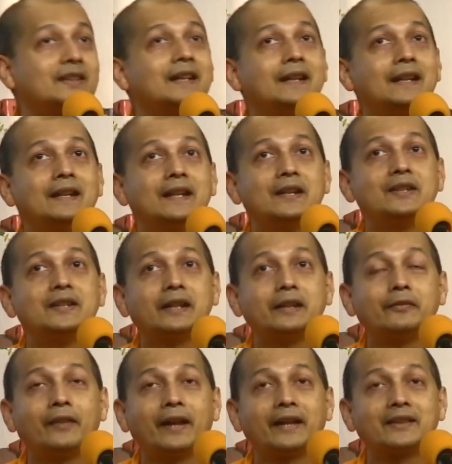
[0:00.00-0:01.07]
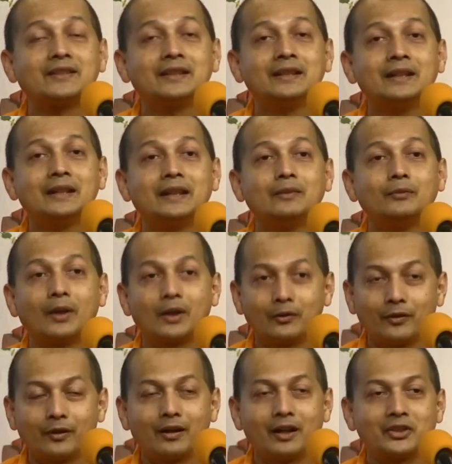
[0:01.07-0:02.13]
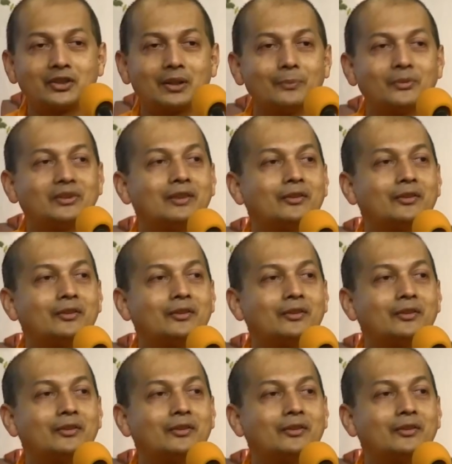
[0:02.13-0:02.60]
In India, in fact, in one of our ashrams,